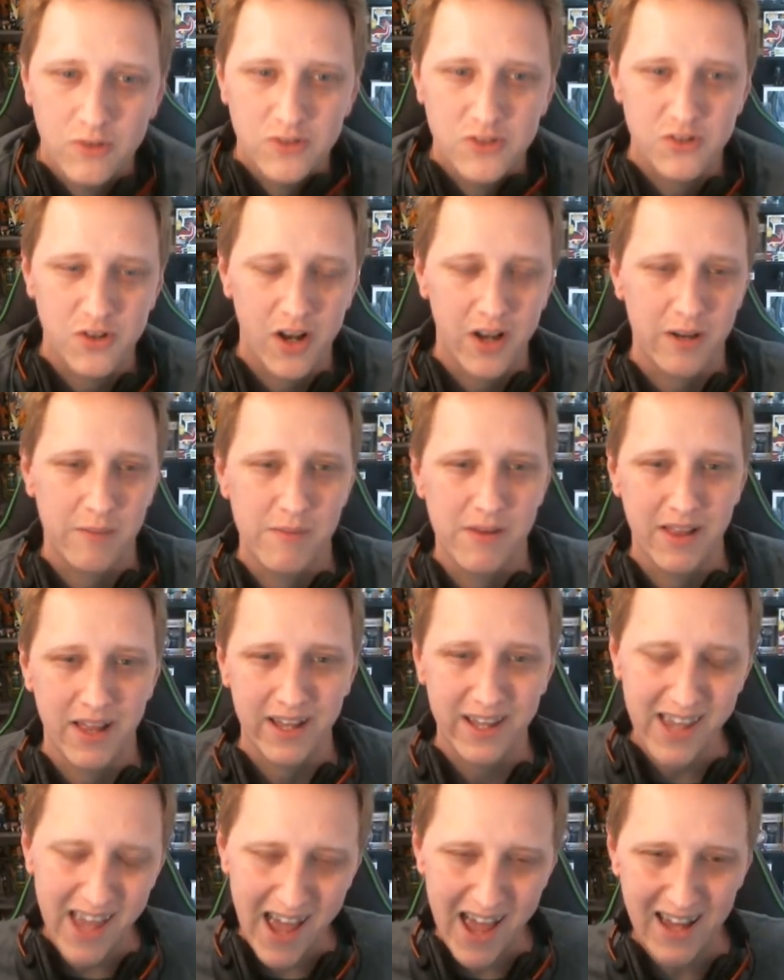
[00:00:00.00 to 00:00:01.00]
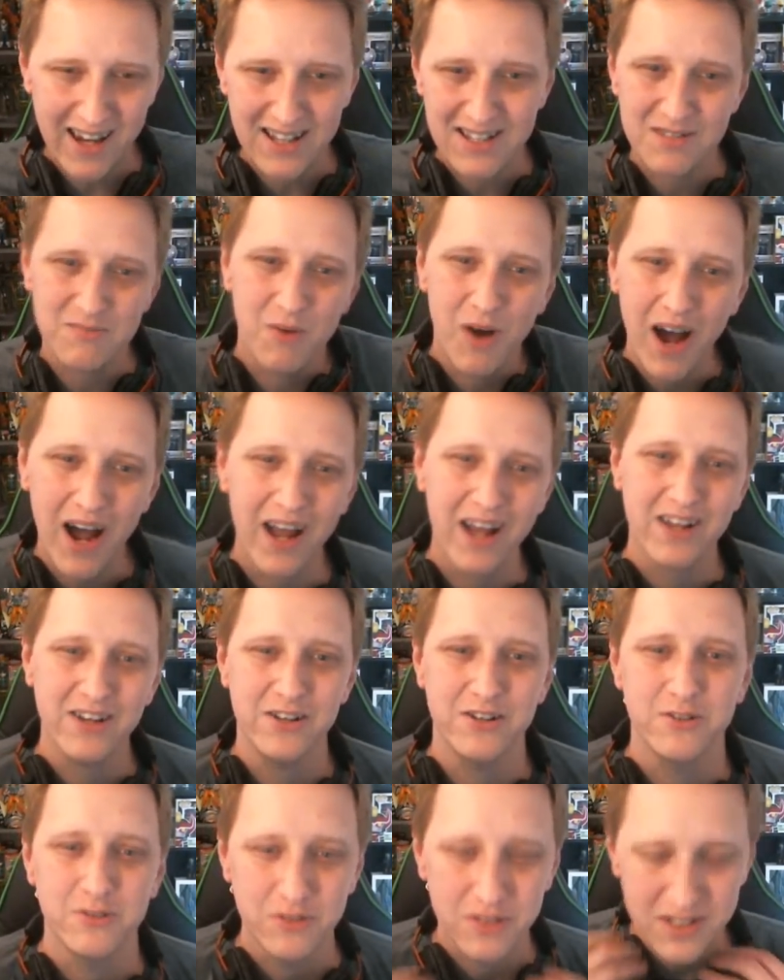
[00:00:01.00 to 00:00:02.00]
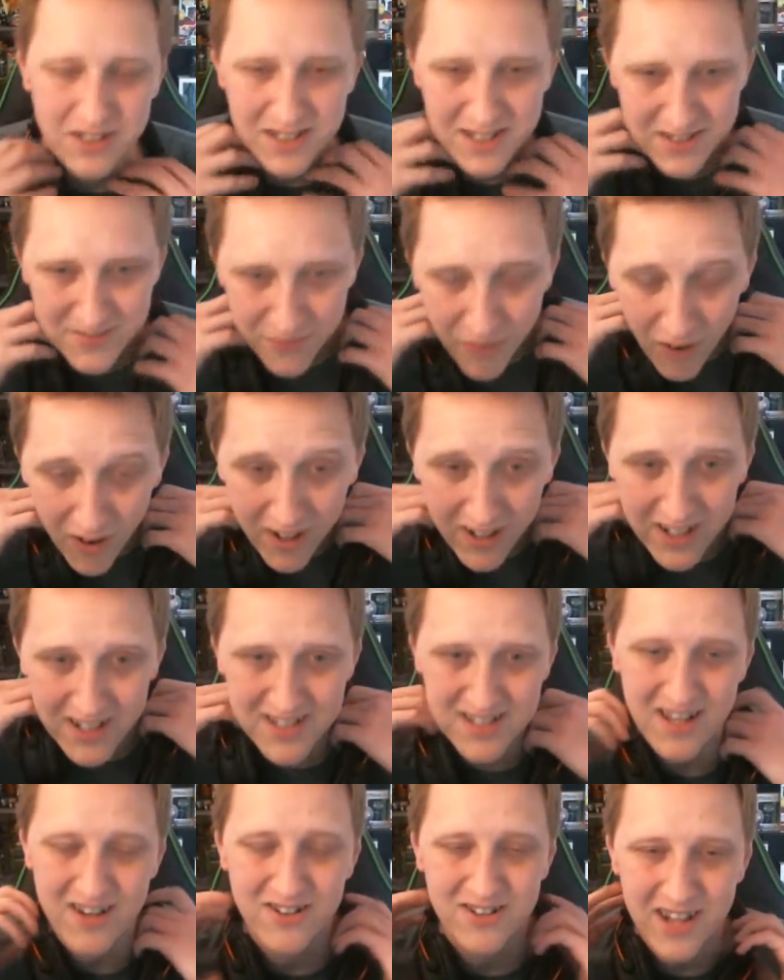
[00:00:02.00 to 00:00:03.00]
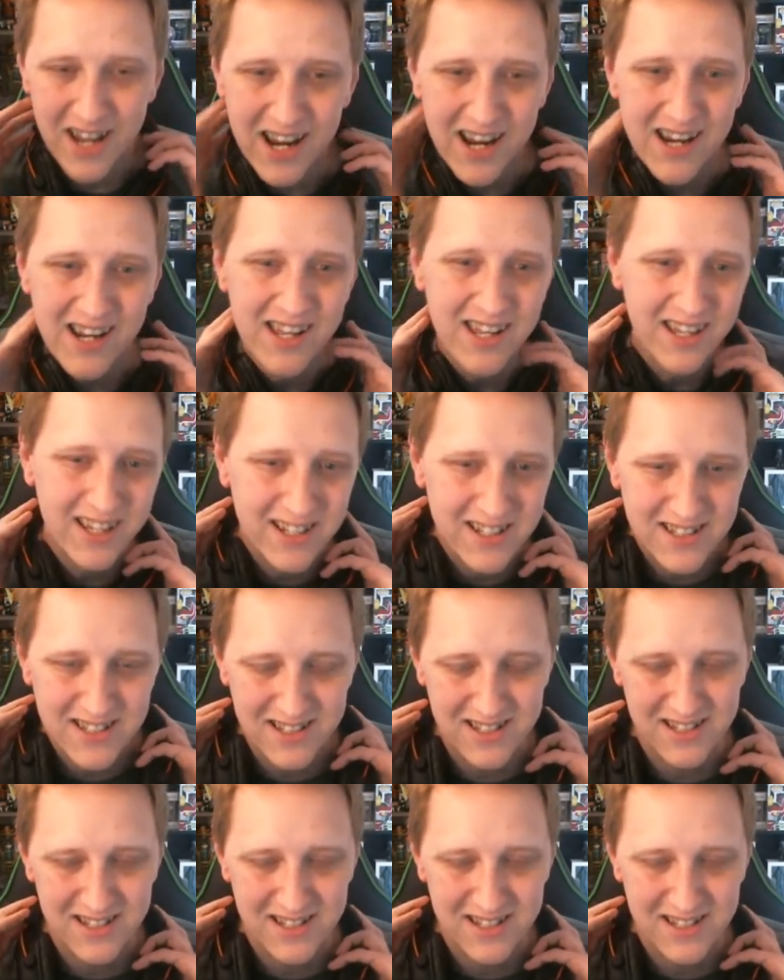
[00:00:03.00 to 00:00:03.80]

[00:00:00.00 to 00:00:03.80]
So I can be like, yeah, this is what I do. It's fun. It's entertaining.